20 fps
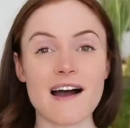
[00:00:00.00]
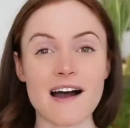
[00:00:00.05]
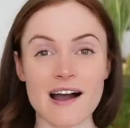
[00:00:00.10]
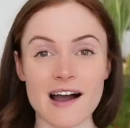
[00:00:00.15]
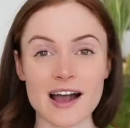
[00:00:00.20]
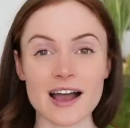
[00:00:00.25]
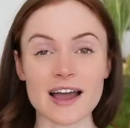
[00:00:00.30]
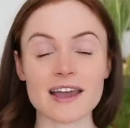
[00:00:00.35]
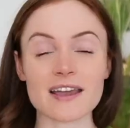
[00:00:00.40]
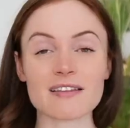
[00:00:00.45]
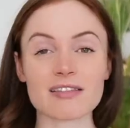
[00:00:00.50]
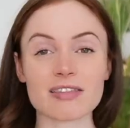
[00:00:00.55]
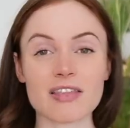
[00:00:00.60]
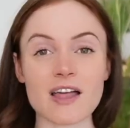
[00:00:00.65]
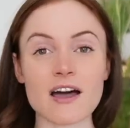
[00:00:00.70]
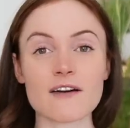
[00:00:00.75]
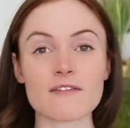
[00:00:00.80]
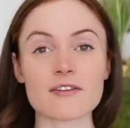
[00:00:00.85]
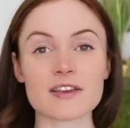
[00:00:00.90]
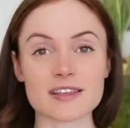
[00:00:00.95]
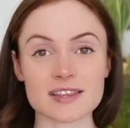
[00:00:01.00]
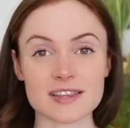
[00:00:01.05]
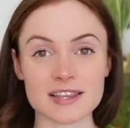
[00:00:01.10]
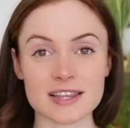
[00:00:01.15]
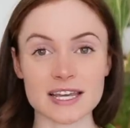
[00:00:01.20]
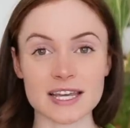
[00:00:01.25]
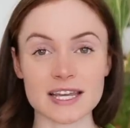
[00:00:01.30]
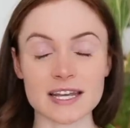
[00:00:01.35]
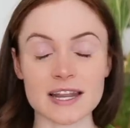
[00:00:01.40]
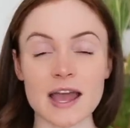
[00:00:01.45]
I love
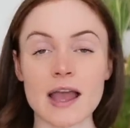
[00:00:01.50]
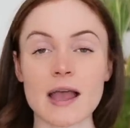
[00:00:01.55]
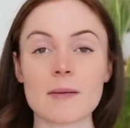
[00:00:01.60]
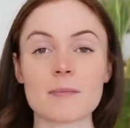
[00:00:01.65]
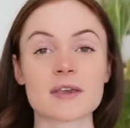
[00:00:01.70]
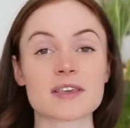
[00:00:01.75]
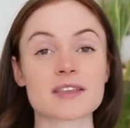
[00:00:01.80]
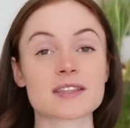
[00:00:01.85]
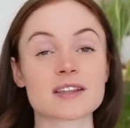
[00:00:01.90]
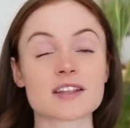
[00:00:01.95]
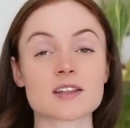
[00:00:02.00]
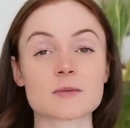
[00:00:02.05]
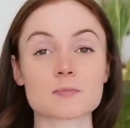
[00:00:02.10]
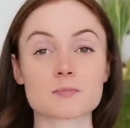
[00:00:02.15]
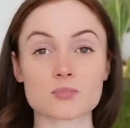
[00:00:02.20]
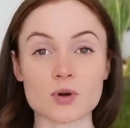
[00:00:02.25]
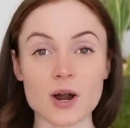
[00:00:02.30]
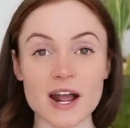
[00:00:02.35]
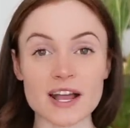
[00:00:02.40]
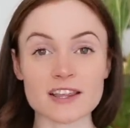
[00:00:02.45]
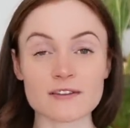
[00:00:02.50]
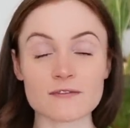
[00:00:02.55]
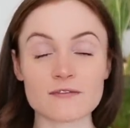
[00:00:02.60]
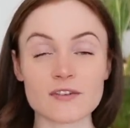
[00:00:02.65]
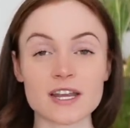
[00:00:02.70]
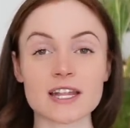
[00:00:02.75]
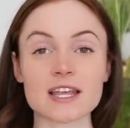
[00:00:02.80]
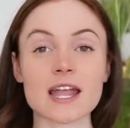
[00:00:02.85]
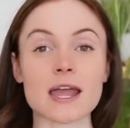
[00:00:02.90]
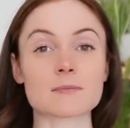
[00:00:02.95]
seed because it is
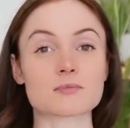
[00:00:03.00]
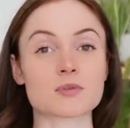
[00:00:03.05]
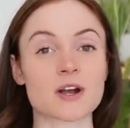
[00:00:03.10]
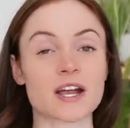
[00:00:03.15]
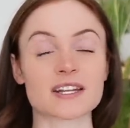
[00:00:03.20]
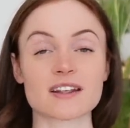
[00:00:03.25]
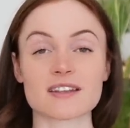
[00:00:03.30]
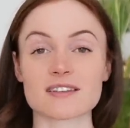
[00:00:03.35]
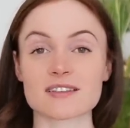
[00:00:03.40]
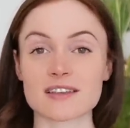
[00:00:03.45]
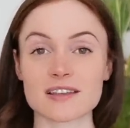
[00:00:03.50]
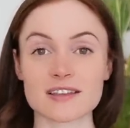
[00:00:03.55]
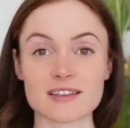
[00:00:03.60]
breastfeeding and pregnancy